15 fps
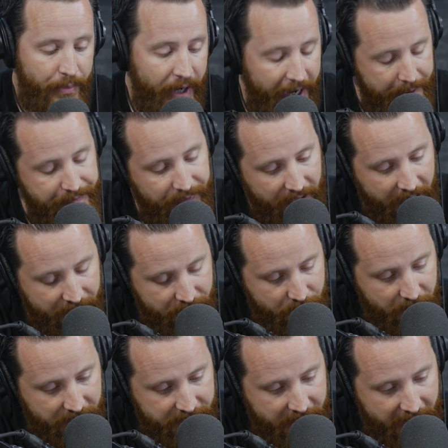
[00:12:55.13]
But I
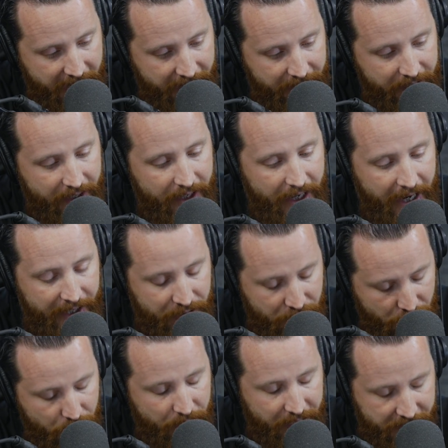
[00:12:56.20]
just want to say, I
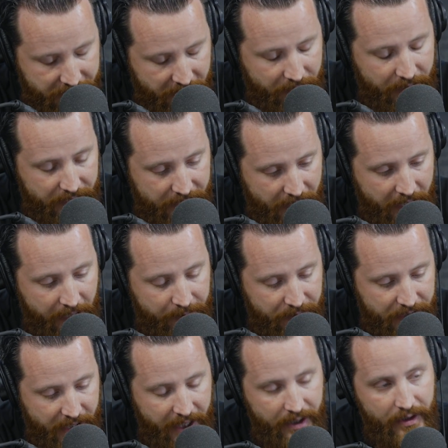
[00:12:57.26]
do consider at
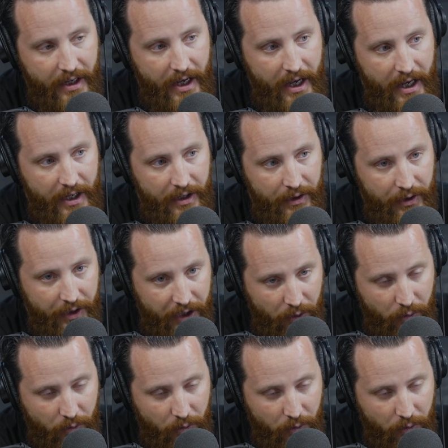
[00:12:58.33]
times that you